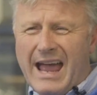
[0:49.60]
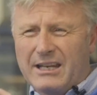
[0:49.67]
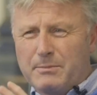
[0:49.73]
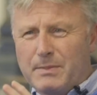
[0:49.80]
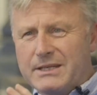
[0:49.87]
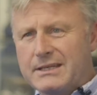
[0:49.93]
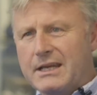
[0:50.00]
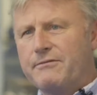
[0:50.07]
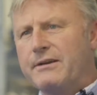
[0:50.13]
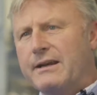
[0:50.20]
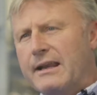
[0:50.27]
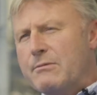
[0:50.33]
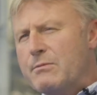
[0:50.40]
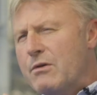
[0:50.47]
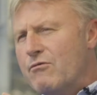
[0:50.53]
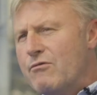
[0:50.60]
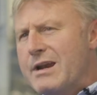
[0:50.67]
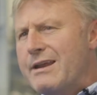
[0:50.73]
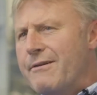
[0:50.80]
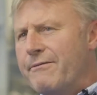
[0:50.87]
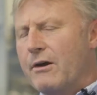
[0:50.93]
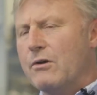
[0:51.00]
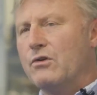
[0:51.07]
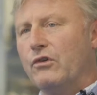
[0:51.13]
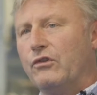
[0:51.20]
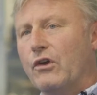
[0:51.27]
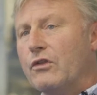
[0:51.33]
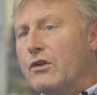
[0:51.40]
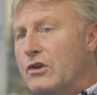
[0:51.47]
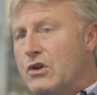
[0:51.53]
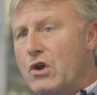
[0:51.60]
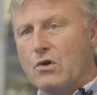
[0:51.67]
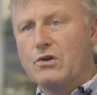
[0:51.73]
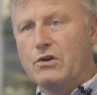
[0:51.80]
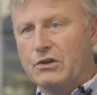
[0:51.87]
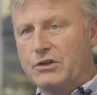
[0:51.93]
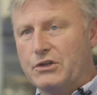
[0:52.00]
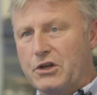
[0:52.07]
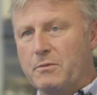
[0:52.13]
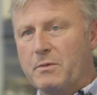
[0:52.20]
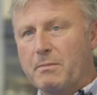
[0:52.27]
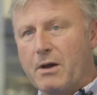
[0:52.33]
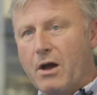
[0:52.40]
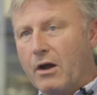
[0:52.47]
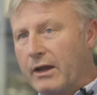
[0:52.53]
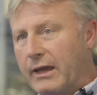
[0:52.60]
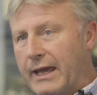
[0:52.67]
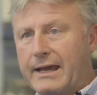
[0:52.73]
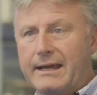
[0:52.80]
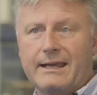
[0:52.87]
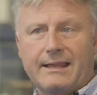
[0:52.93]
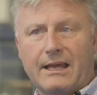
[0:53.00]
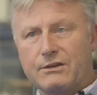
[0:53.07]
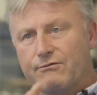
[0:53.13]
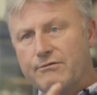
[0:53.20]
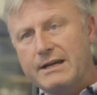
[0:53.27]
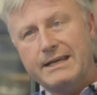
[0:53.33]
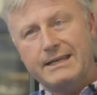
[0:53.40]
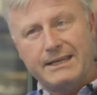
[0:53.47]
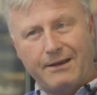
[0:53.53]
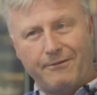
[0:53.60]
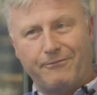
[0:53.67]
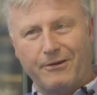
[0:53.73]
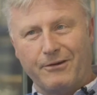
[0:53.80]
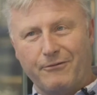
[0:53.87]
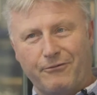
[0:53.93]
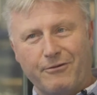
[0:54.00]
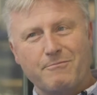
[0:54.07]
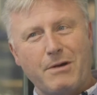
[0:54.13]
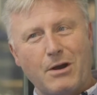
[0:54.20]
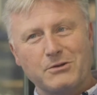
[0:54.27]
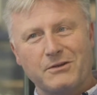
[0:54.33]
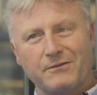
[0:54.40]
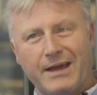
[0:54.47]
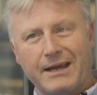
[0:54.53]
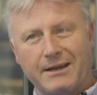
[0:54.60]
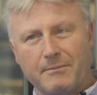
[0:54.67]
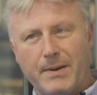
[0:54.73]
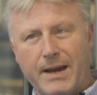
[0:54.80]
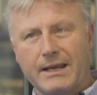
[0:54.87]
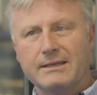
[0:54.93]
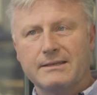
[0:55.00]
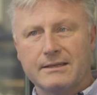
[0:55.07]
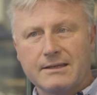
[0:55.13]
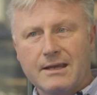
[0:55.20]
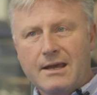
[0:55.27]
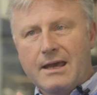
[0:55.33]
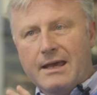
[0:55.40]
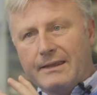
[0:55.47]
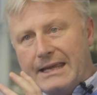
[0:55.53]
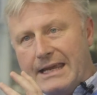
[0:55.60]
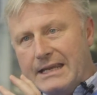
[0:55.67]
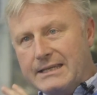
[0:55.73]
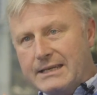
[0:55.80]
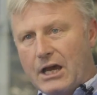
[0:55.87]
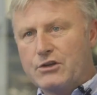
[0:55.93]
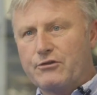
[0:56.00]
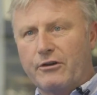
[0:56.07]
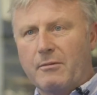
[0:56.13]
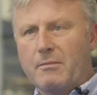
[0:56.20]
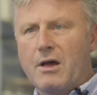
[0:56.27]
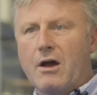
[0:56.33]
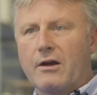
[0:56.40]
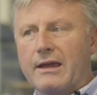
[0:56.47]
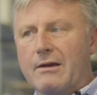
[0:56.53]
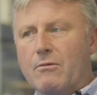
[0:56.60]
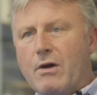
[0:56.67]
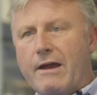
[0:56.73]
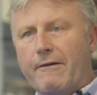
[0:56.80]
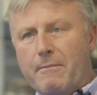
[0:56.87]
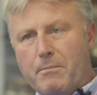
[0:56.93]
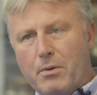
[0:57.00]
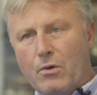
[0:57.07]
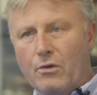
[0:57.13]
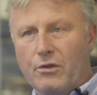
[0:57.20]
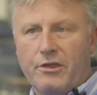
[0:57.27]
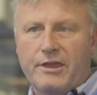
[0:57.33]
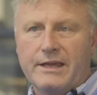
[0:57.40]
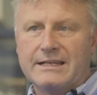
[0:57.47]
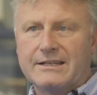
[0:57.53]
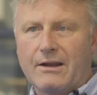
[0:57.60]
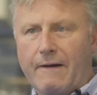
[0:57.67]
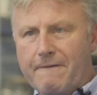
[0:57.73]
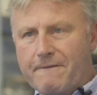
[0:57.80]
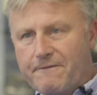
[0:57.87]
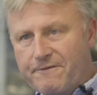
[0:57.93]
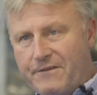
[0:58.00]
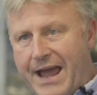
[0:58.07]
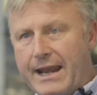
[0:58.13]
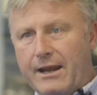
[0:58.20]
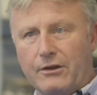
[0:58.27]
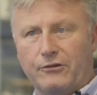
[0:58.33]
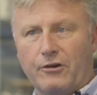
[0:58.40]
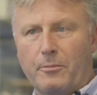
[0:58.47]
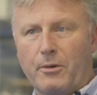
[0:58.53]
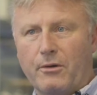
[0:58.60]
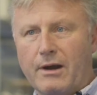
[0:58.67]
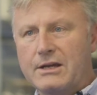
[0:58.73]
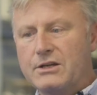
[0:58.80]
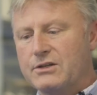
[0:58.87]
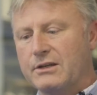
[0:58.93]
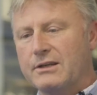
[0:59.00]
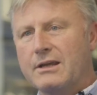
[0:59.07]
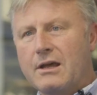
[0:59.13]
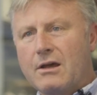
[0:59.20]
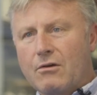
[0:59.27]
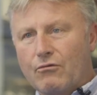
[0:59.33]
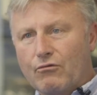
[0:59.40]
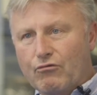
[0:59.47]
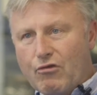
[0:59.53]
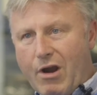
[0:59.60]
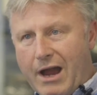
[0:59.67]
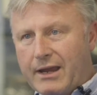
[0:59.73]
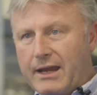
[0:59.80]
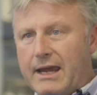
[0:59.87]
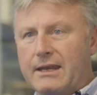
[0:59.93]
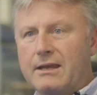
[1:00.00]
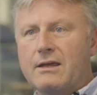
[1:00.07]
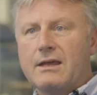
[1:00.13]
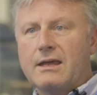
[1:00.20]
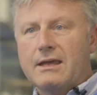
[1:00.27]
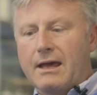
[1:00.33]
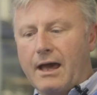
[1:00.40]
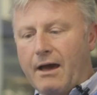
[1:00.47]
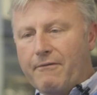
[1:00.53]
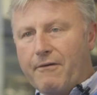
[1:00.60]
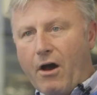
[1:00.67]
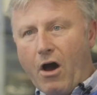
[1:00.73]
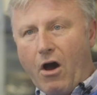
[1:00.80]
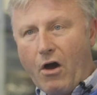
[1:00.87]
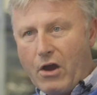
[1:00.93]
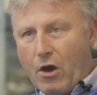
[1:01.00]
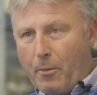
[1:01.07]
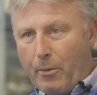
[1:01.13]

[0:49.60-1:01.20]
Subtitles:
And specifically, we're really focused on the non-consumer market. Again, that's really different from most of our competitors. The industrial market, where important things like fanless operation, rugged, high